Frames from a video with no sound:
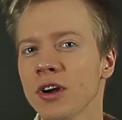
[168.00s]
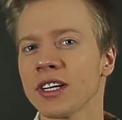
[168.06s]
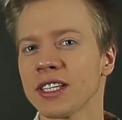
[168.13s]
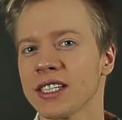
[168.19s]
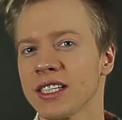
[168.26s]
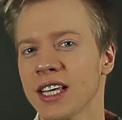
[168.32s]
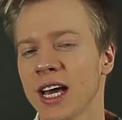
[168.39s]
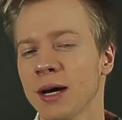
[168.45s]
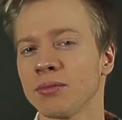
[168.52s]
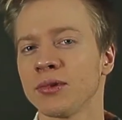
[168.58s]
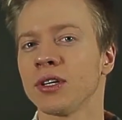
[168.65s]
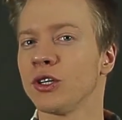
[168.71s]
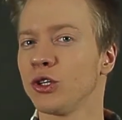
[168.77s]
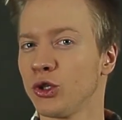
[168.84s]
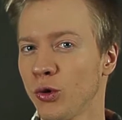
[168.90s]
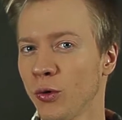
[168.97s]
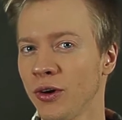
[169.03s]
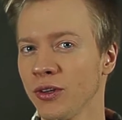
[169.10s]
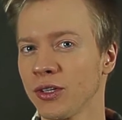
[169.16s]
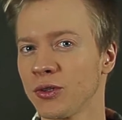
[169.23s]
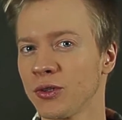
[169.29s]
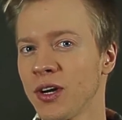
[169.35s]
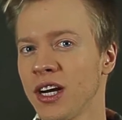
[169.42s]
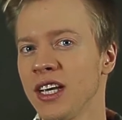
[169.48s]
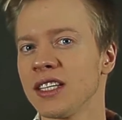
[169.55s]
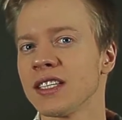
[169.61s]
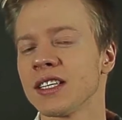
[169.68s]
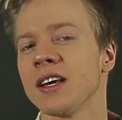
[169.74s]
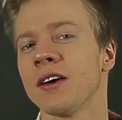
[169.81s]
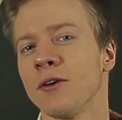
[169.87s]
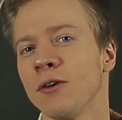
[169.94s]
accept toiletries,
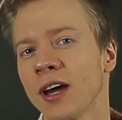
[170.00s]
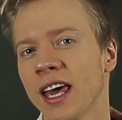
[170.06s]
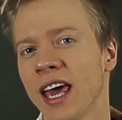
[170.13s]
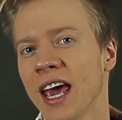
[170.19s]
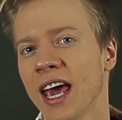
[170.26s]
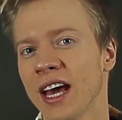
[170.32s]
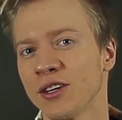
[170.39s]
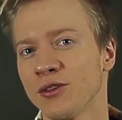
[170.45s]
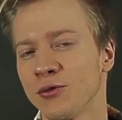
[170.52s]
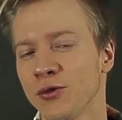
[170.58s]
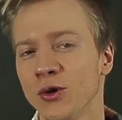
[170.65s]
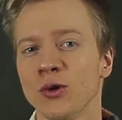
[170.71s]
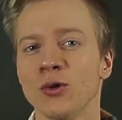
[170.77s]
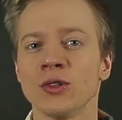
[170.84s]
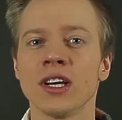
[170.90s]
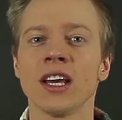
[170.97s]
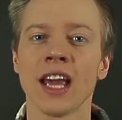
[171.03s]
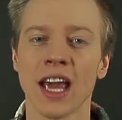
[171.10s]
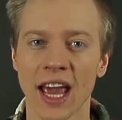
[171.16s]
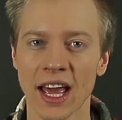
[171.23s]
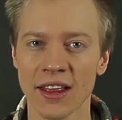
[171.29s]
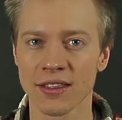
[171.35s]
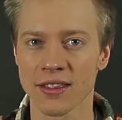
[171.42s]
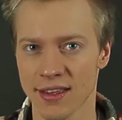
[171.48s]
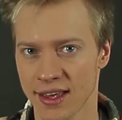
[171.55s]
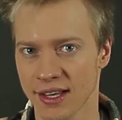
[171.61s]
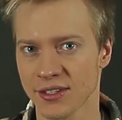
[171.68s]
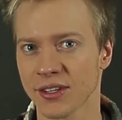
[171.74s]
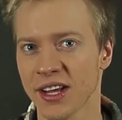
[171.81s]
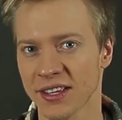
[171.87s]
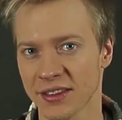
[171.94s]
canned food, and
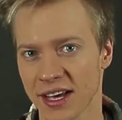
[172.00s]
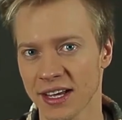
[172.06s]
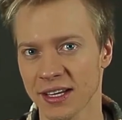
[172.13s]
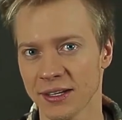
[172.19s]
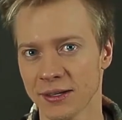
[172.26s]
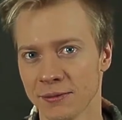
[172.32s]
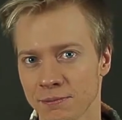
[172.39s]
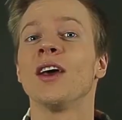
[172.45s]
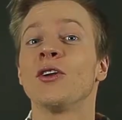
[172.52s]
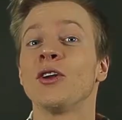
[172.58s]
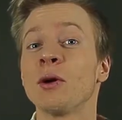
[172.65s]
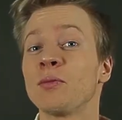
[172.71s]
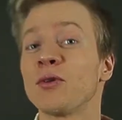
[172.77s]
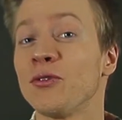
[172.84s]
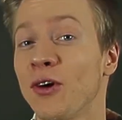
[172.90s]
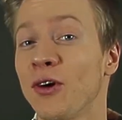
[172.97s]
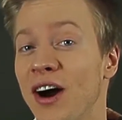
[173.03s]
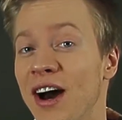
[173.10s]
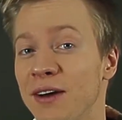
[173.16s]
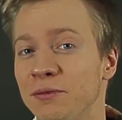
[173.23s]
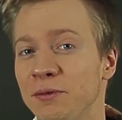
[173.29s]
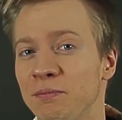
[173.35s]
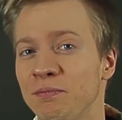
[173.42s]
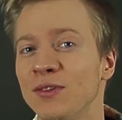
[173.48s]
things like that. Number 5.